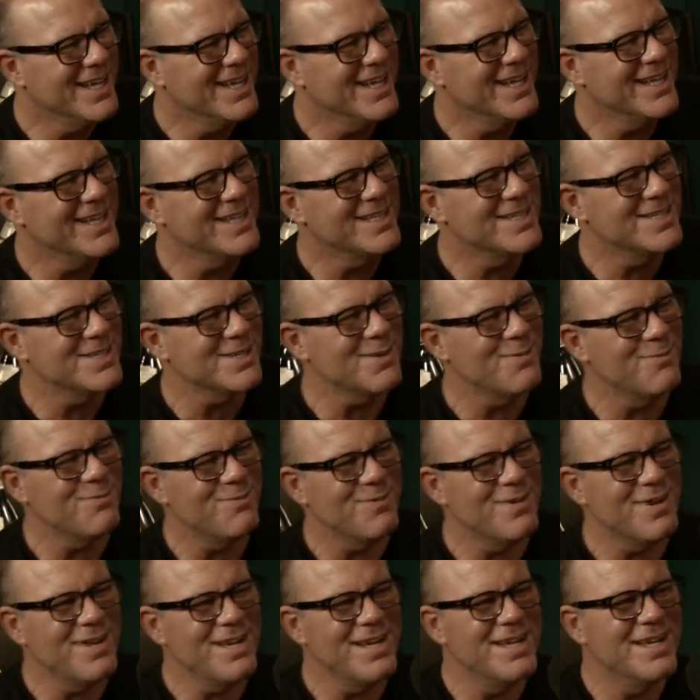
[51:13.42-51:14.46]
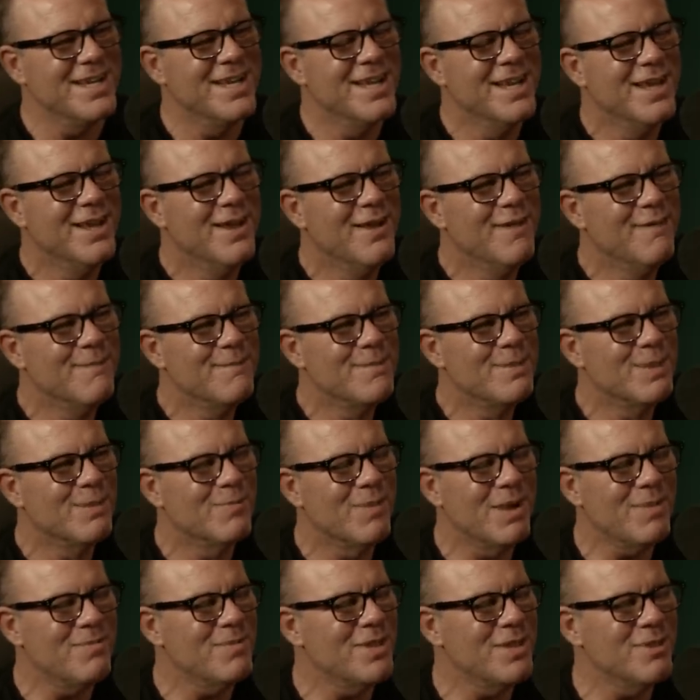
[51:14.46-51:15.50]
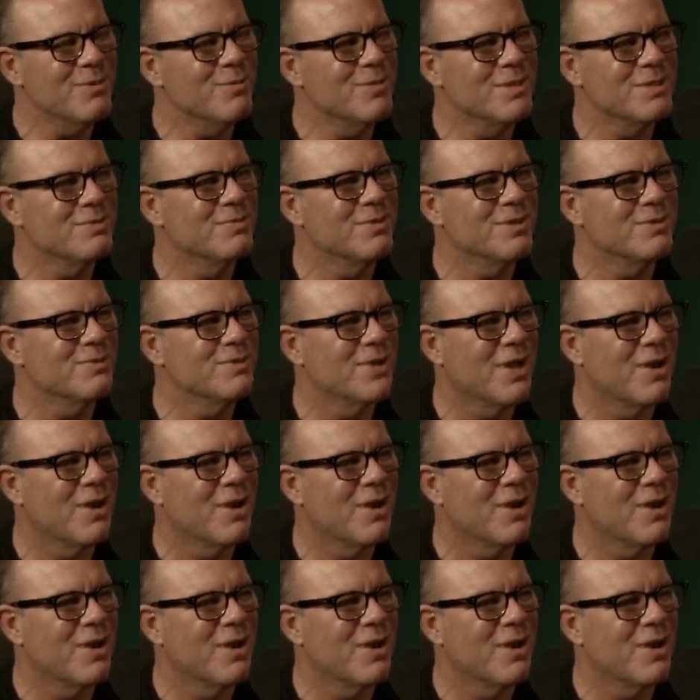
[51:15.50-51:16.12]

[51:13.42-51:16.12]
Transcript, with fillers: it's so funny. My mother would, would,